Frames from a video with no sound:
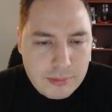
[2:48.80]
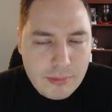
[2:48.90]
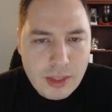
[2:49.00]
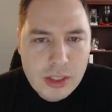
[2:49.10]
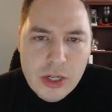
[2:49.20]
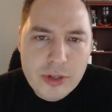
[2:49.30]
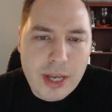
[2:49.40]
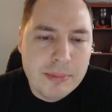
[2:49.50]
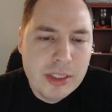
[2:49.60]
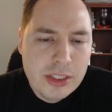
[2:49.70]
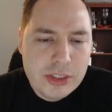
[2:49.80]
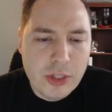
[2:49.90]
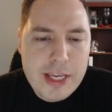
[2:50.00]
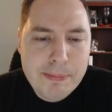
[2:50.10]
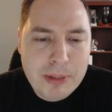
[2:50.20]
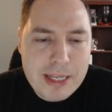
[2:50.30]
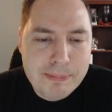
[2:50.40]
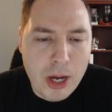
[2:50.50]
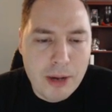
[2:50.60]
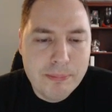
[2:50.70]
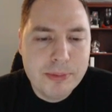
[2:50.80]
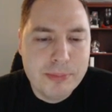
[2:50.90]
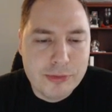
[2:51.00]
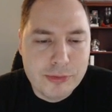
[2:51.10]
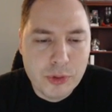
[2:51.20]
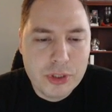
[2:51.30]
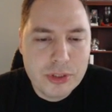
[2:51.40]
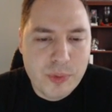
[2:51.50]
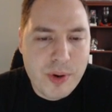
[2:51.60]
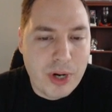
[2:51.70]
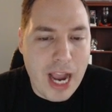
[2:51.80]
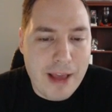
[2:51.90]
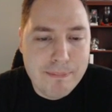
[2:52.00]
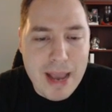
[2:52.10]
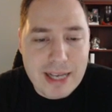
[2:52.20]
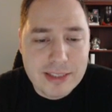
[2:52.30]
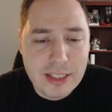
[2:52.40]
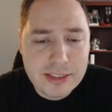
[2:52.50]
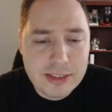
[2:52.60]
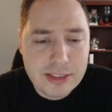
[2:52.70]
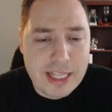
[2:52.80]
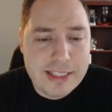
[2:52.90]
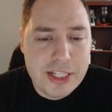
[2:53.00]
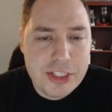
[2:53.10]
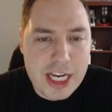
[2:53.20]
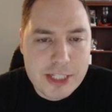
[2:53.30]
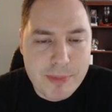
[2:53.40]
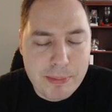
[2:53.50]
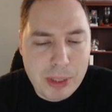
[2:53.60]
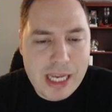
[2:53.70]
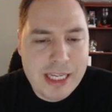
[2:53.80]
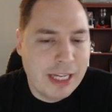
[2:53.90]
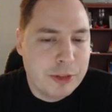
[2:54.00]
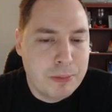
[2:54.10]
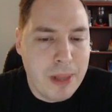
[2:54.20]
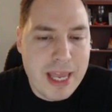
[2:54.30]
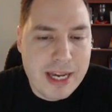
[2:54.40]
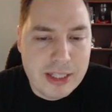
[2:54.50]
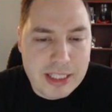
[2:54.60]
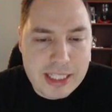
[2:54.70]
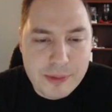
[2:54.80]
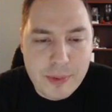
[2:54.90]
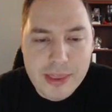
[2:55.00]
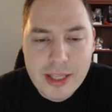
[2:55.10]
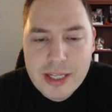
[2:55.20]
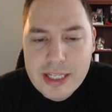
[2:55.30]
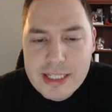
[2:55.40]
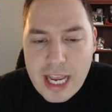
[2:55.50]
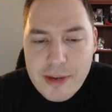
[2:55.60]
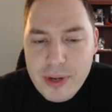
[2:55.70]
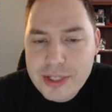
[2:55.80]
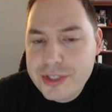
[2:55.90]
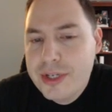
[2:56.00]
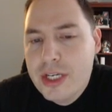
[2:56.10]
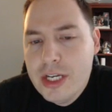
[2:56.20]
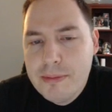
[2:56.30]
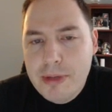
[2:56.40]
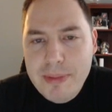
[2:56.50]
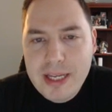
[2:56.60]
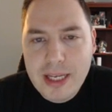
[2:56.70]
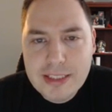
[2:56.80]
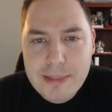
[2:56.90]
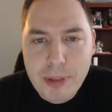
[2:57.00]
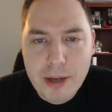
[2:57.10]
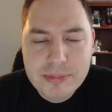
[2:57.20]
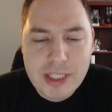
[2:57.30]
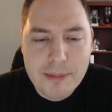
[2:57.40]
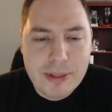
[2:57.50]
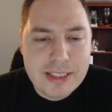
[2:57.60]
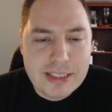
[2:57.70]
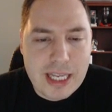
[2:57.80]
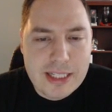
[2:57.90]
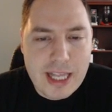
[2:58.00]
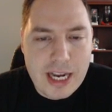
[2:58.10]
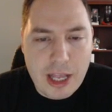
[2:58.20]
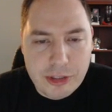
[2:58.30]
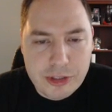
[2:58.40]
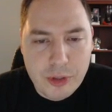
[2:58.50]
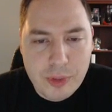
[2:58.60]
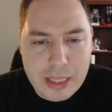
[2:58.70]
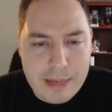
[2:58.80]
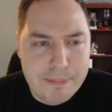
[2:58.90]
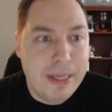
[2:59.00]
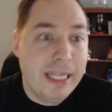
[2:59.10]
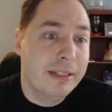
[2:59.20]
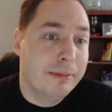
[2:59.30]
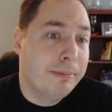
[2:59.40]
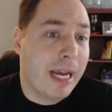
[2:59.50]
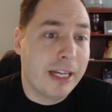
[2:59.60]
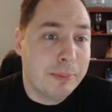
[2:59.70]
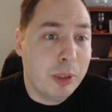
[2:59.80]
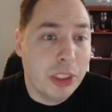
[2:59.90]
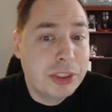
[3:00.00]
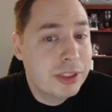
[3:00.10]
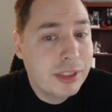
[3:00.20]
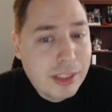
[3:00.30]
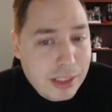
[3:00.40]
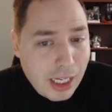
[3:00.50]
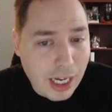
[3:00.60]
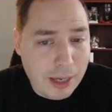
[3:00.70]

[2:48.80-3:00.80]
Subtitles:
Okay, so he played Pump before we were at Max Elixir. That did change my play. I was planning on leading with Night Witch, but because he pumped up, I decided that I would go with a big P.E.K.K.A push, which